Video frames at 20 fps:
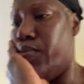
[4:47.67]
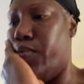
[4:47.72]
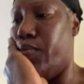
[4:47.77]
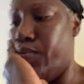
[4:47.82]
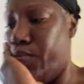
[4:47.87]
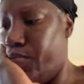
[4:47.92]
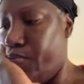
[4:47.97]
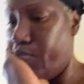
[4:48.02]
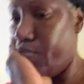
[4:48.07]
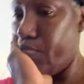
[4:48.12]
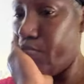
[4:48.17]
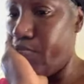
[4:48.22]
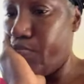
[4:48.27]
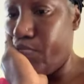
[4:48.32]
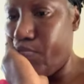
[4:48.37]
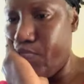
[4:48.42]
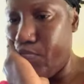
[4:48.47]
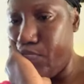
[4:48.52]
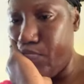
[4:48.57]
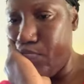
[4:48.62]
you have a
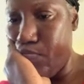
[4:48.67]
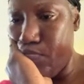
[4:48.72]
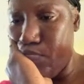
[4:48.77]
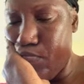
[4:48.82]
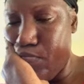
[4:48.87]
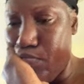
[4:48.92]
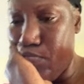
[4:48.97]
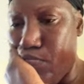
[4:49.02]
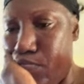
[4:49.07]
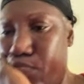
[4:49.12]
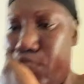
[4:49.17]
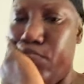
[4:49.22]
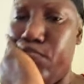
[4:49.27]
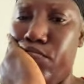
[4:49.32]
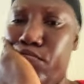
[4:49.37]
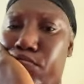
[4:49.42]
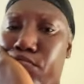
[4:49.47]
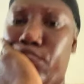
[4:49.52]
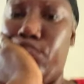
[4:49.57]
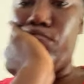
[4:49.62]
blogger.
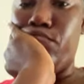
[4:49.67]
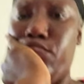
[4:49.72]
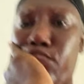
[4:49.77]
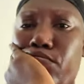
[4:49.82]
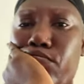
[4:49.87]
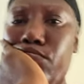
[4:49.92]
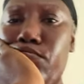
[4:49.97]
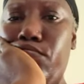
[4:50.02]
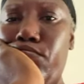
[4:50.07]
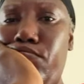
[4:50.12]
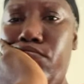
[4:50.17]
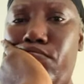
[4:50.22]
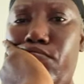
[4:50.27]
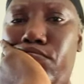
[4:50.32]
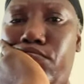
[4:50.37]
They call